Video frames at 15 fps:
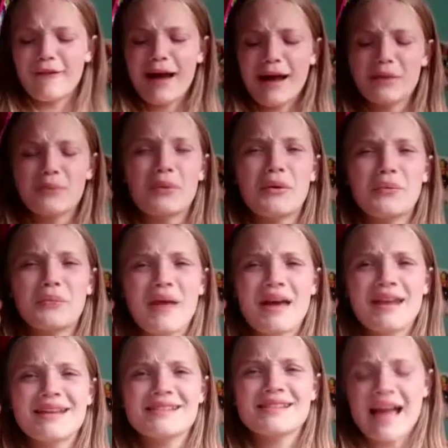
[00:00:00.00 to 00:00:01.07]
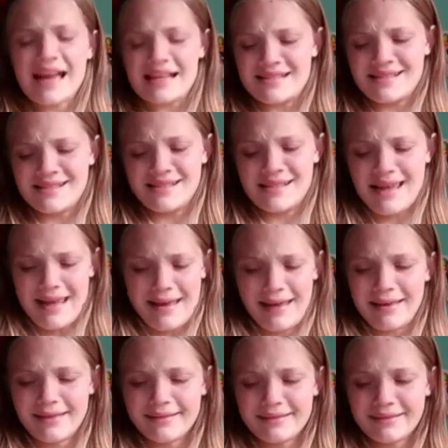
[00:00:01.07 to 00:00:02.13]
I wrote that as Isaiah.
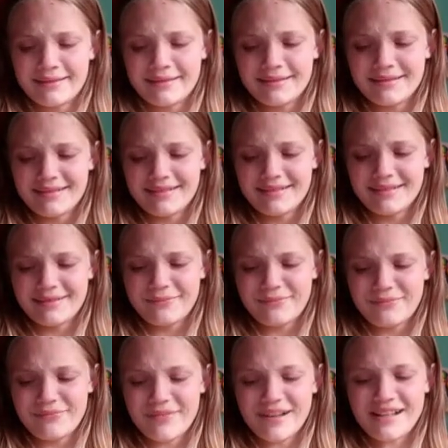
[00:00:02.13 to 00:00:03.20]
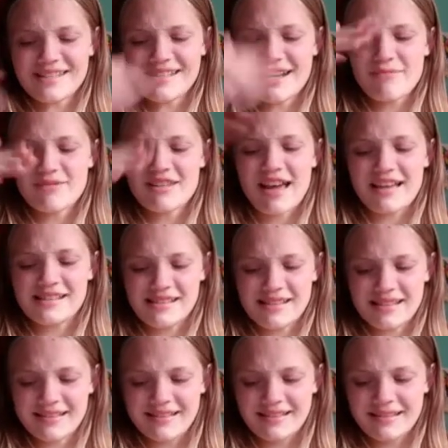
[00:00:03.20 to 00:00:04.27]
But his name is
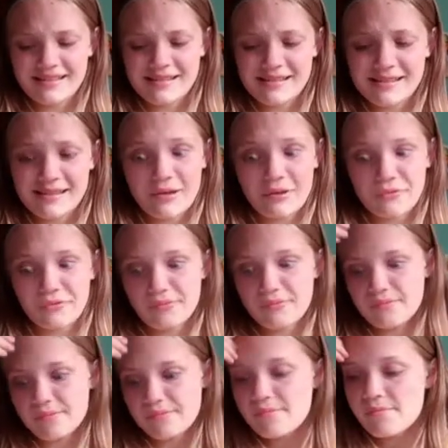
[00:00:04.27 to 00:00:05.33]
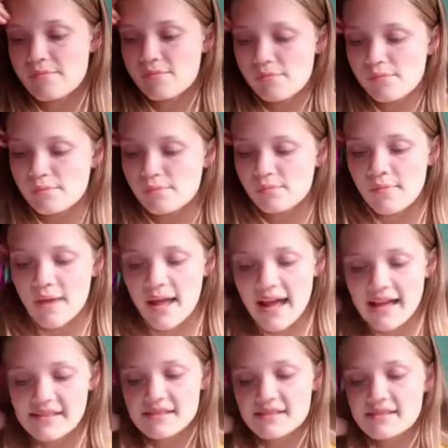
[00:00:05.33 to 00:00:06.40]
Isaac, so
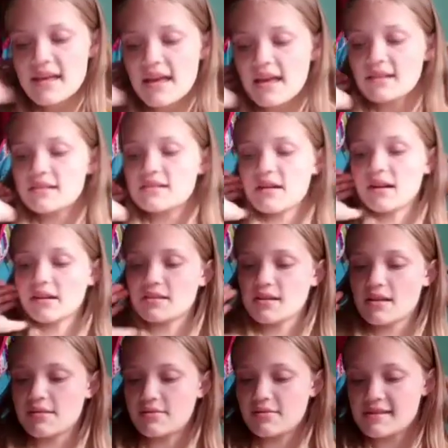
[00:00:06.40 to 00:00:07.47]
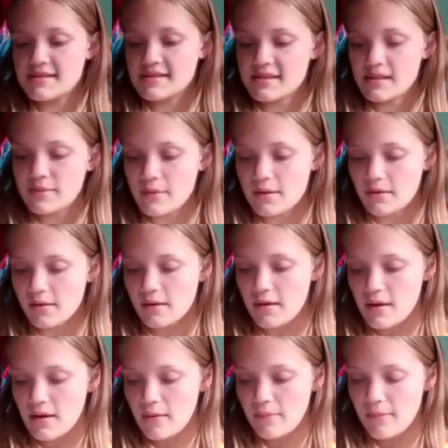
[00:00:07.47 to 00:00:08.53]
has his head tucked into his sleeping
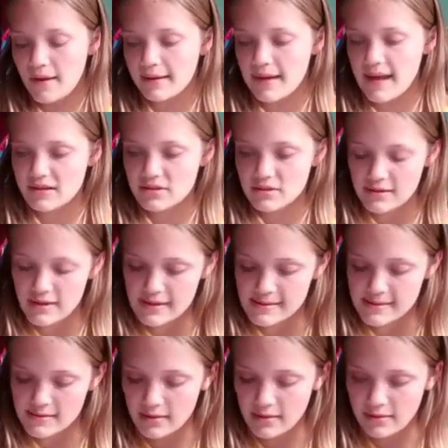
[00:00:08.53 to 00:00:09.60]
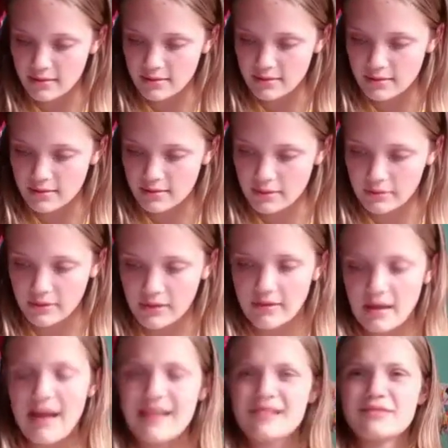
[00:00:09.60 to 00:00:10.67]
bag. Actually, that's not completely.
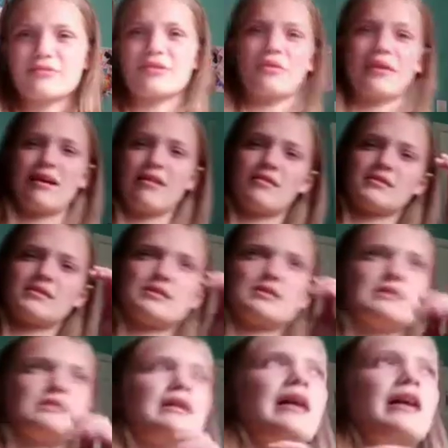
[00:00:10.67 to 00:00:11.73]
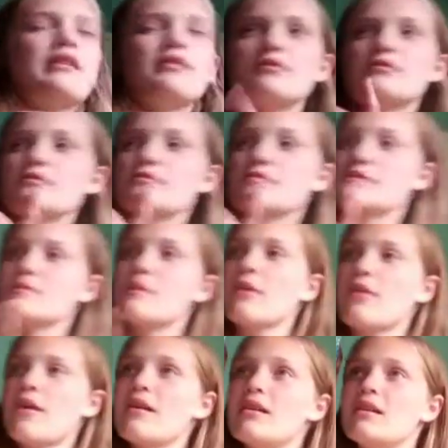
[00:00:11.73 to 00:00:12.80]
I don't know how to. How do you spell
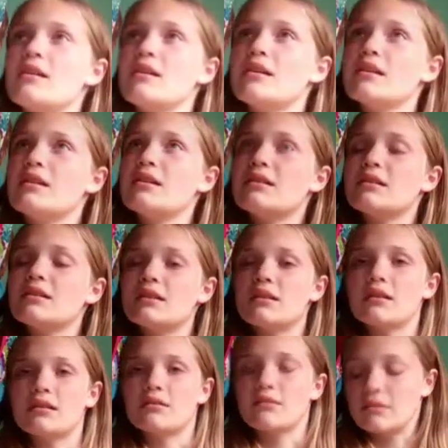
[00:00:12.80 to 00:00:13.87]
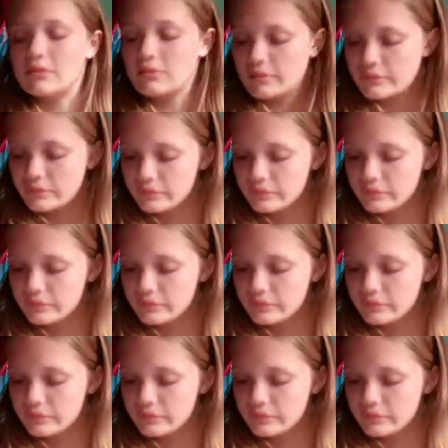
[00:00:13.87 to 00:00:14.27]
that? I don't know.